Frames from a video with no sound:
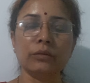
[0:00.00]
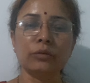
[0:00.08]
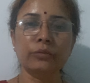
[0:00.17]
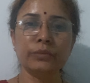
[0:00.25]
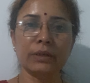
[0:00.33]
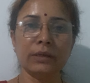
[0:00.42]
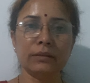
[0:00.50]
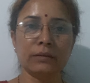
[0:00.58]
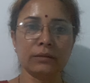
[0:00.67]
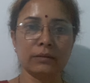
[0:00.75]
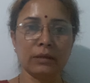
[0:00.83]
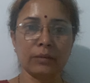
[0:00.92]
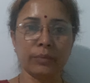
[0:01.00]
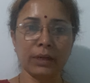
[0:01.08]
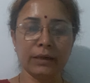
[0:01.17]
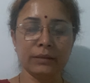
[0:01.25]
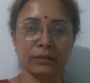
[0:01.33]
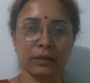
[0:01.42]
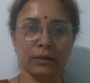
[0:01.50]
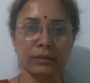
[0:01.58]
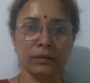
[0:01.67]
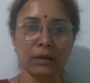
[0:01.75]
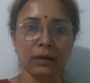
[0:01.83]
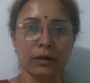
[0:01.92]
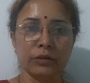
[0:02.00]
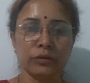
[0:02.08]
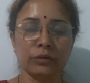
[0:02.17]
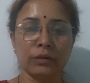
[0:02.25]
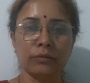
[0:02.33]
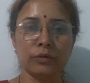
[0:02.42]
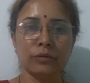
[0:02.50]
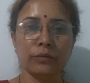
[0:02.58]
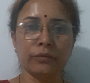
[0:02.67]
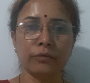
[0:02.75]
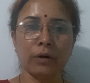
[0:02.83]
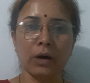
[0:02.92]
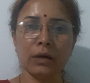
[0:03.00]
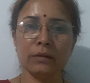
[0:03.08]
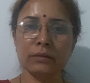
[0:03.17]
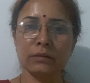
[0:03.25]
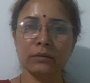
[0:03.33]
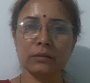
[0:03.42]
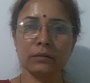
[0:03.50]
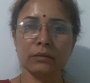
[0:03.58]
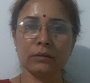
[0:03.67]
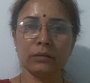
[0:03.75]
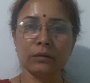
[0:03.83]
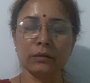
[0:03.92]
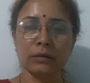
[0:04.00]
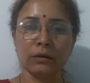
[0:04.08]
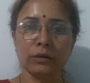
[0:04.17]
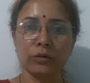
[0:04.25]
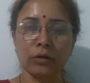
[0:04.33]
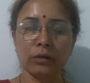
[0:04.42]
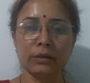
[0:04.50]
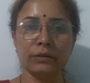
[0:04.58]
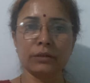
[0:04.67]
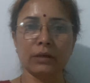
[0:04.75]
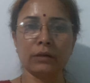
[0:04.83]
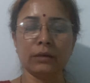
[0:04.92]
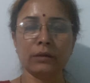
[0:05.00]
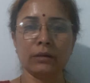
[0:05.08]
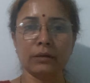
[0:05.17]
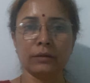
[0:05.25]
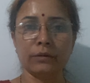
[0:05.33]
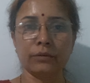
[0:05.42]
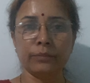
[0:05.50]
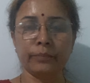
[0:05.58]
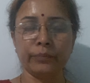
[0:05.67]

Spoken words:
home science is an applied science, so there was a vast knowledge uh,